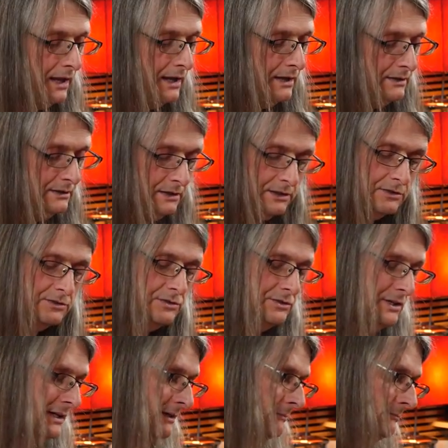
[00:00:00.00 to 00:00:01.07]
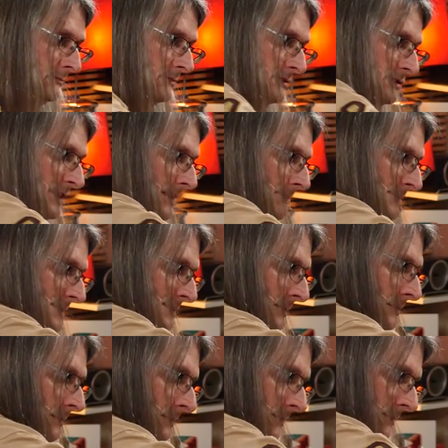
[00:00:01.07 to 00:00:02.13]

and a gem, gems. We're